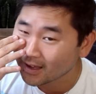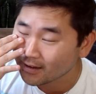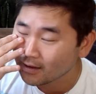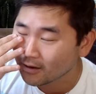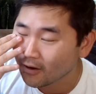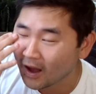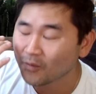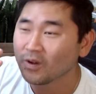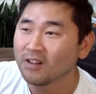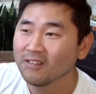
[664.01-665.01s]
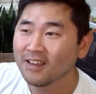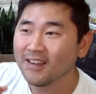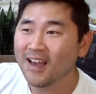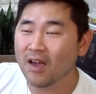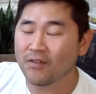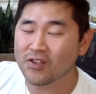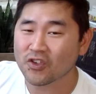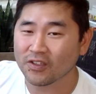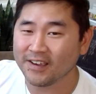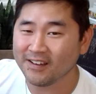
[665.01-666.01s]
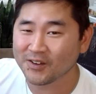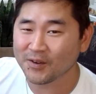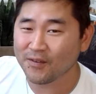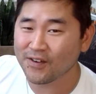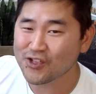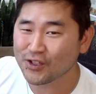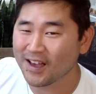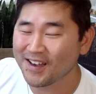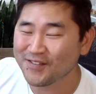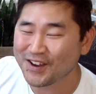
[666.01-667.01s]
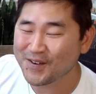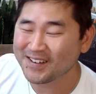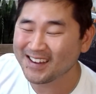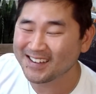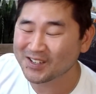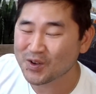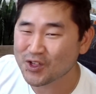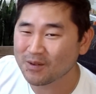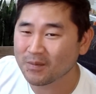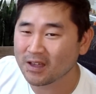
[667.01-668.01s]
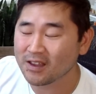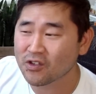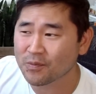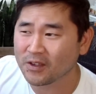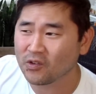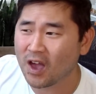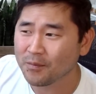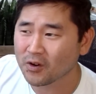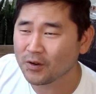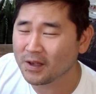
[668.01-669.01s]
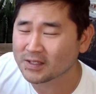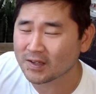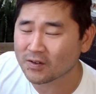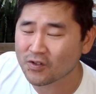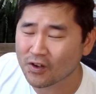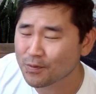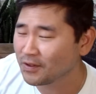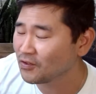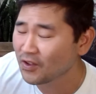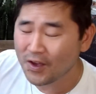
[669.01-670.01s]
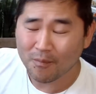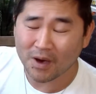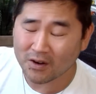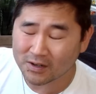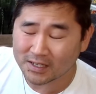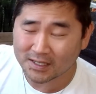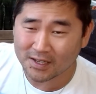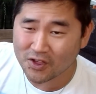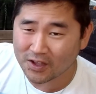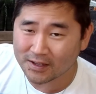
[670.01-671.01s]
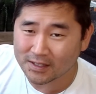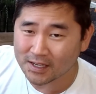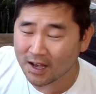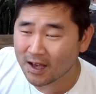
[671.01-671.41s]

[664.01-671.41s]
And, you know, I will eventually do a video on intuition, but it just makes you happier. You make sounder judgments, better decisions.